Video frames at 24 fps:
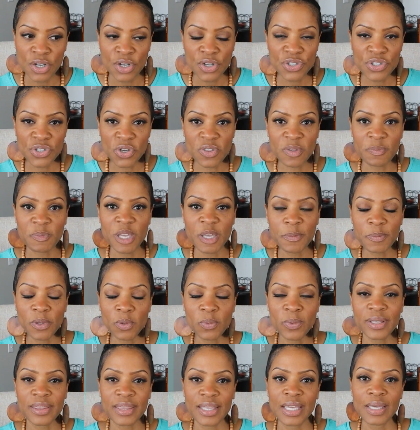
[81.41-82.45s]
So the people
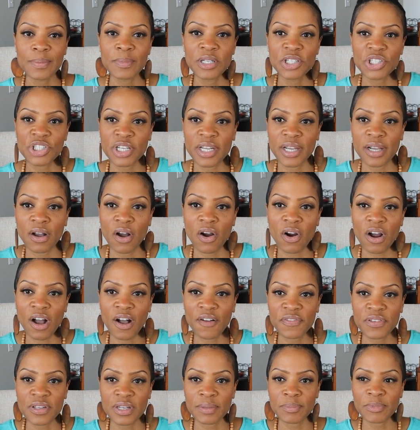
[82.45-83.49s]
with imaging are
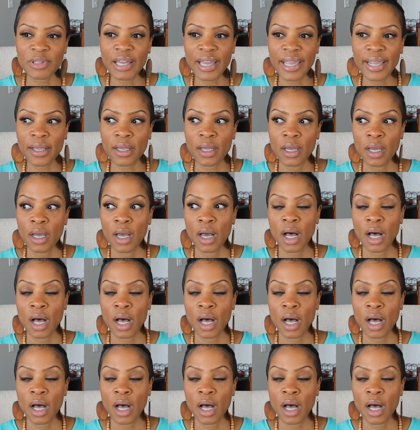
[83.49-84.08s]
often like,